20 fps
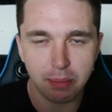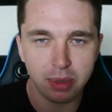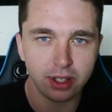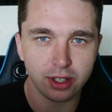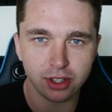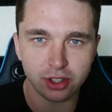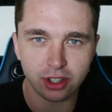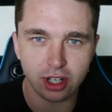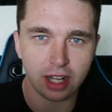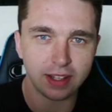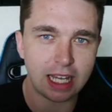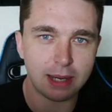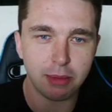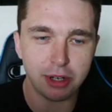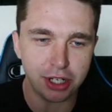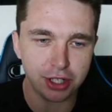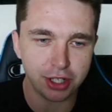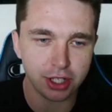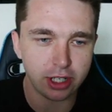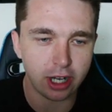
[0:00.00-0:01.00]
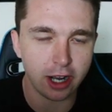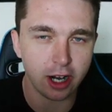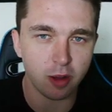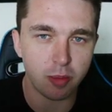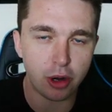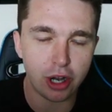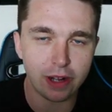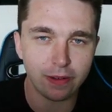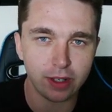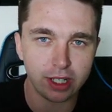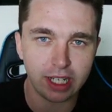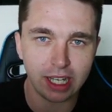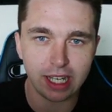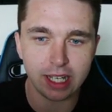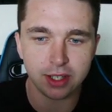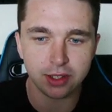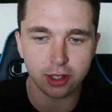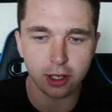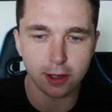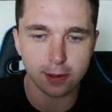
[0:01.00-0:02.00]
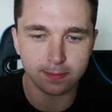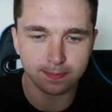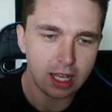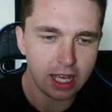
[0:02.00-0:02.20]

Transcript: There's not that much to talk about every day, so